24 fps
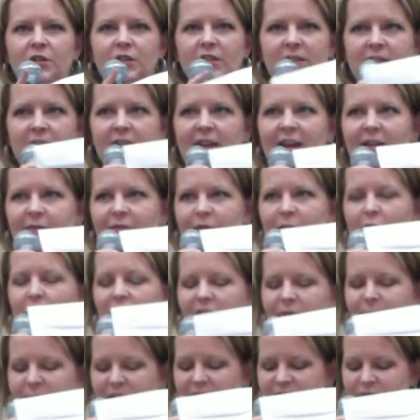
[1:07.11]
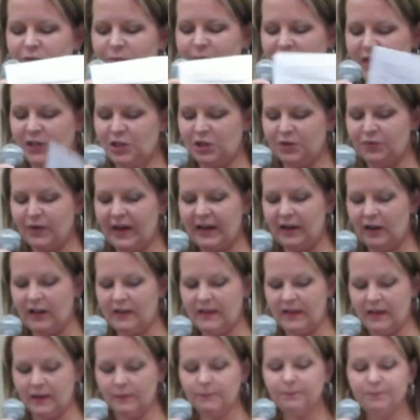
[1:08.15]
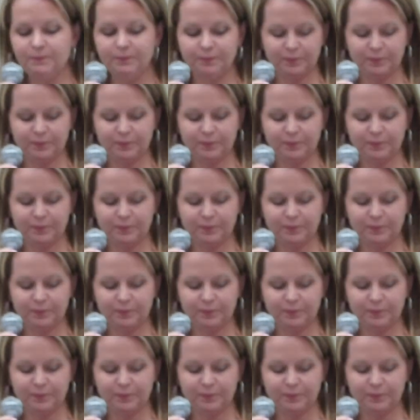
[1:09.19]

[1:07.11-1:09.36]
she's going to have all of my information right on there.